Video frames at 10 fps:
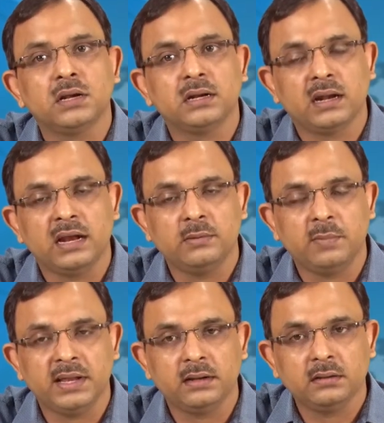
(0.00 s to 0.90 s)
inclined
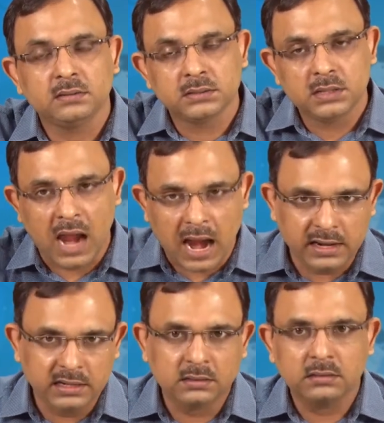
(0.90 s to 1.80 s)
plane and
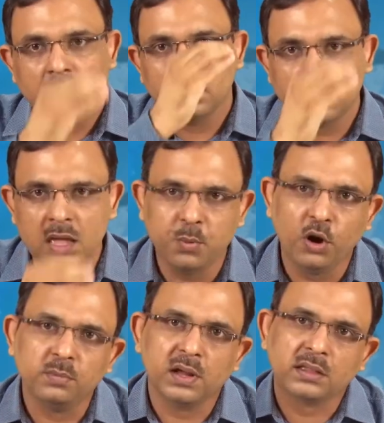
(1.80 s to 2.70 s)
it keep
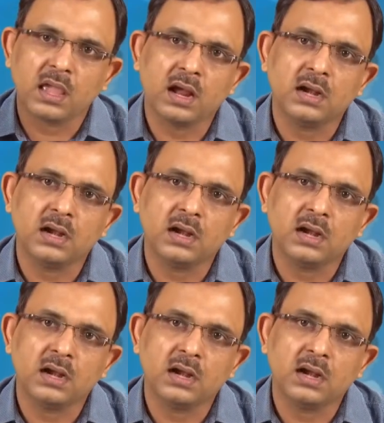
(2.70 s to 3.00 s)
on working